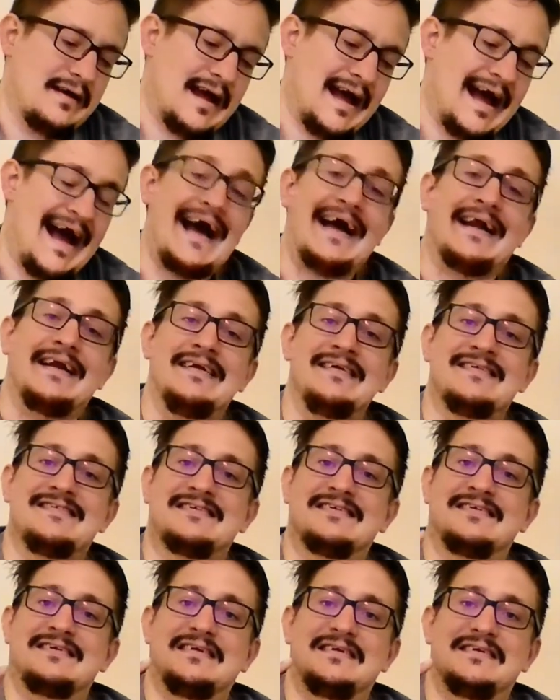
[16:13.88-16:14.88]
And
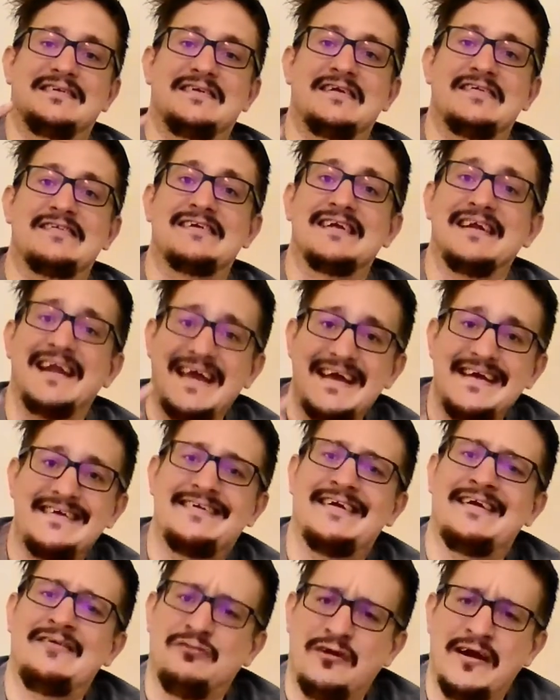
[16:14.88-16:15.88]
just an
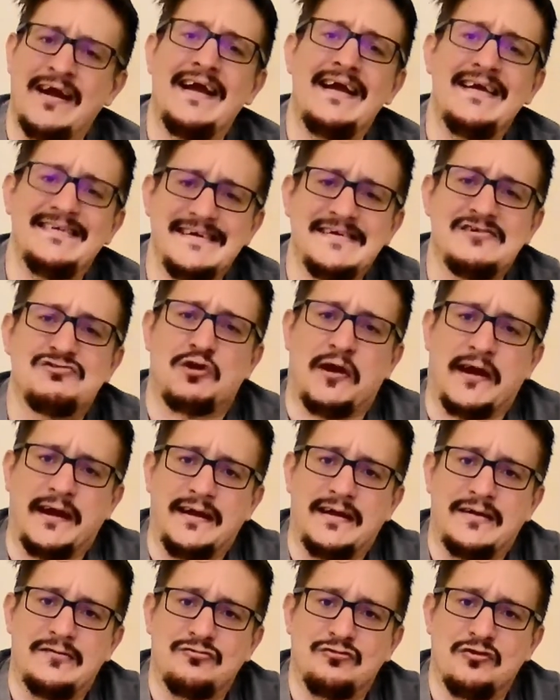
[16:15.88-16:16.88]
easy drink.
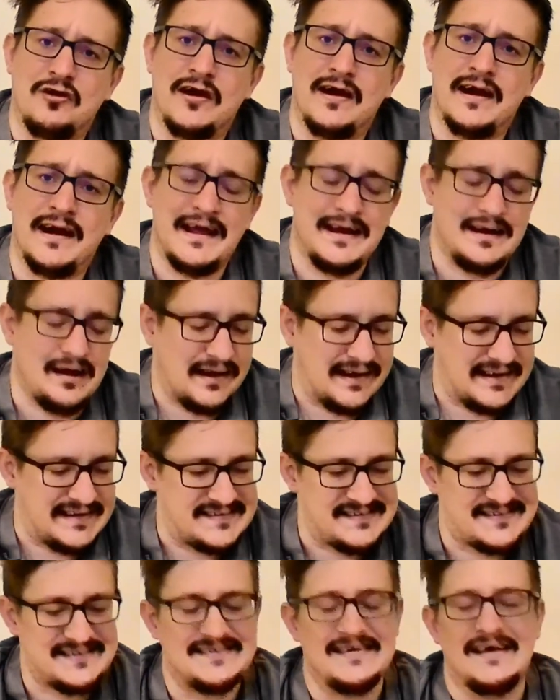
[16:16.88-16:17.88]
Really
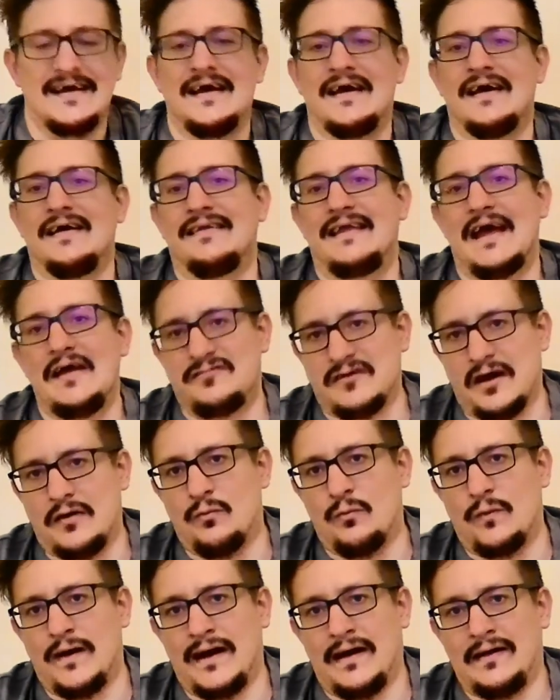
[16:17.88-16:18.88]
nice. They've
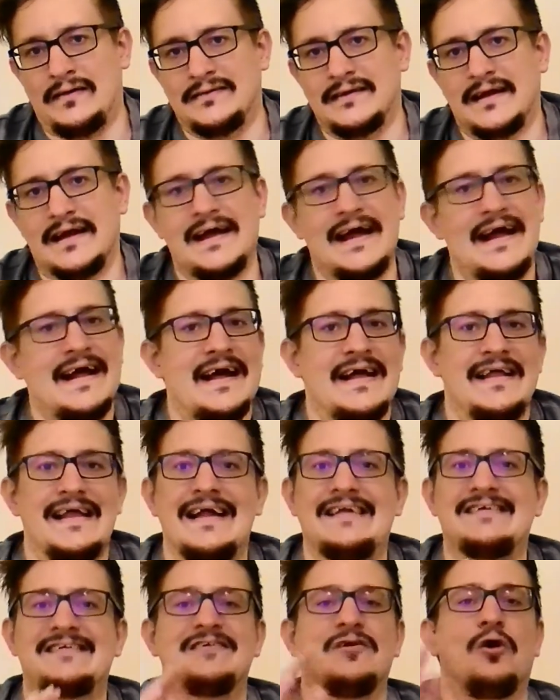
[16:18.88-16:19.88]
done well.
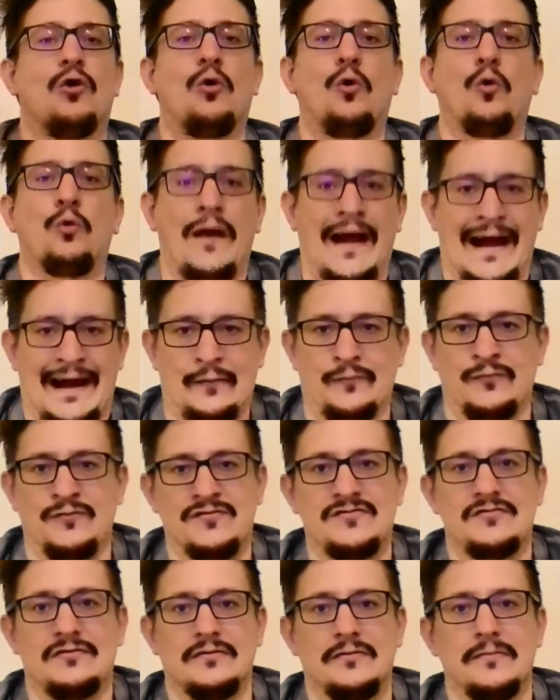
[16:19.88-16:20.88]
It's an
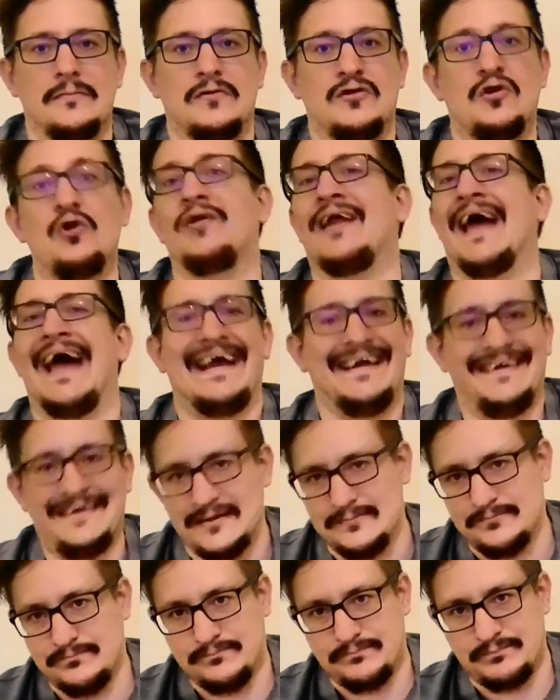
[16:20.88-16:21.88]
all-round good egg,
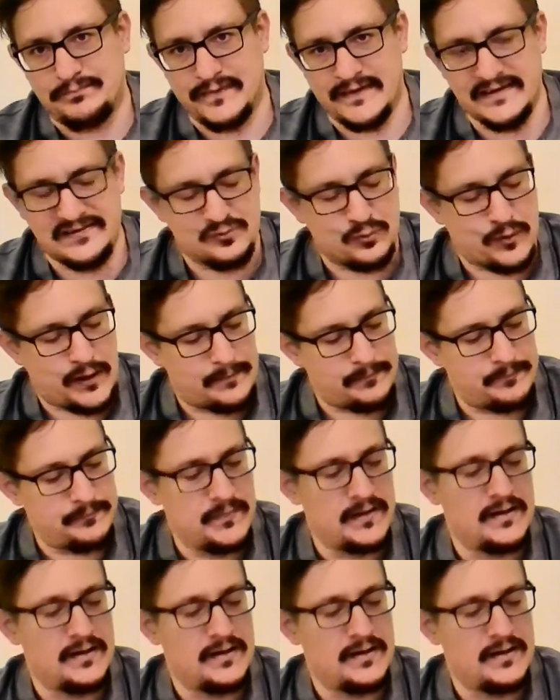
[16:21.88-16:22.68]
this one.